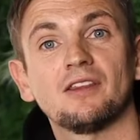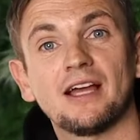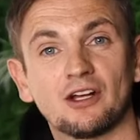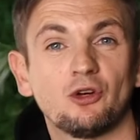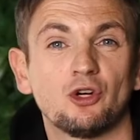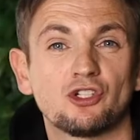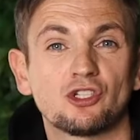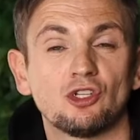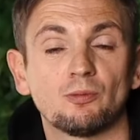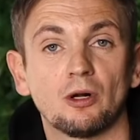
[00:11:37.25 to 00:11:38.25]
That can cause you
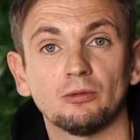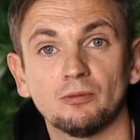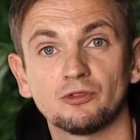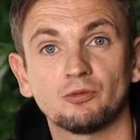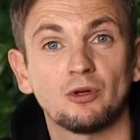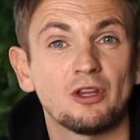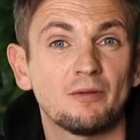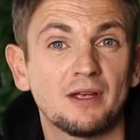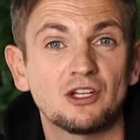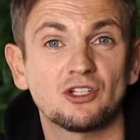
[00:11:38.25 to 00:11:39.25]
two problems. One of
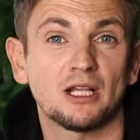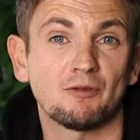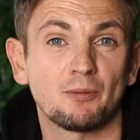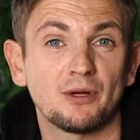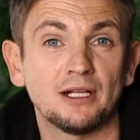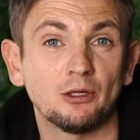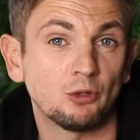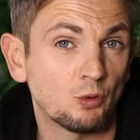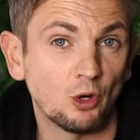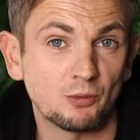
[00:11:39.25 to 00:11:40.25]
them is you'll have a pretty
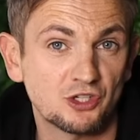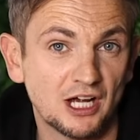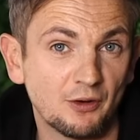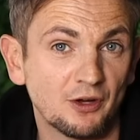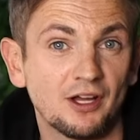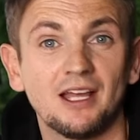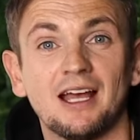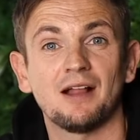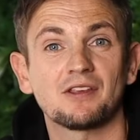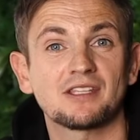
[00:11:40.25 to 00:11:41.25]
lukewarm shower,
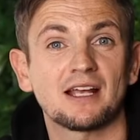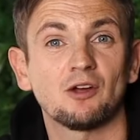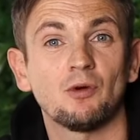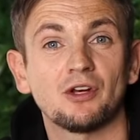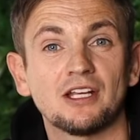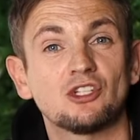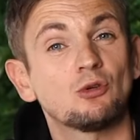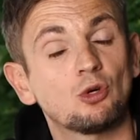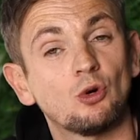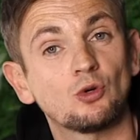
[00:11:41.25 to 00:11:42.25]
and the second one is
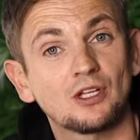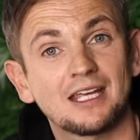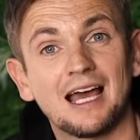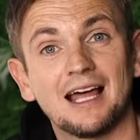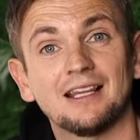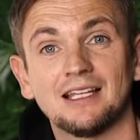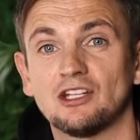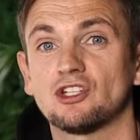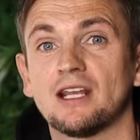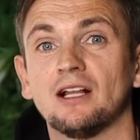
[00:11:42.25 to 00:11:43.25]
you could get
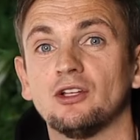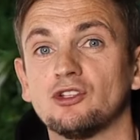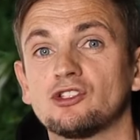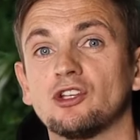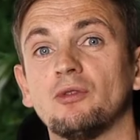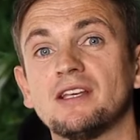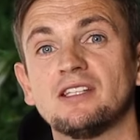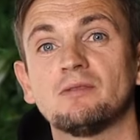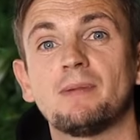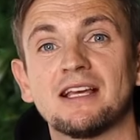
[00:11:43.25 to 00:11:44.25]
Legionellas. So
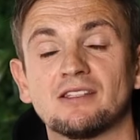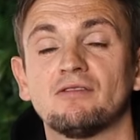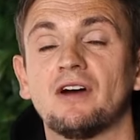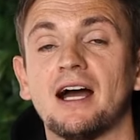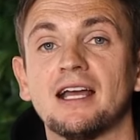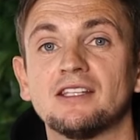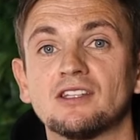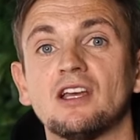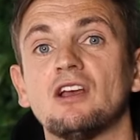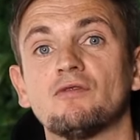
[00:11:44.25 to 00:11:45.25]
this is best
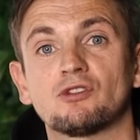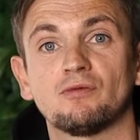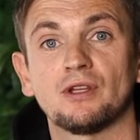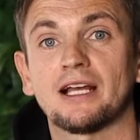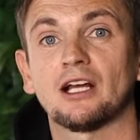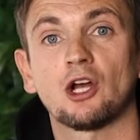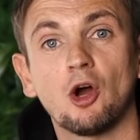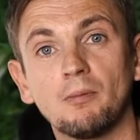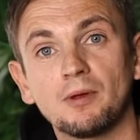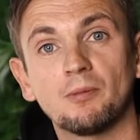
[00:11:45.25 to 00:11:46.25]
advised for something like a
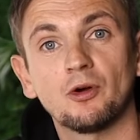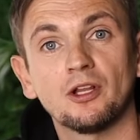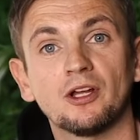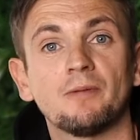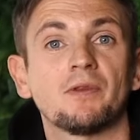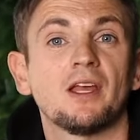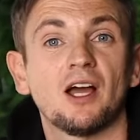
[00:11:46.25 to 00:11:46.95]
combi boiler.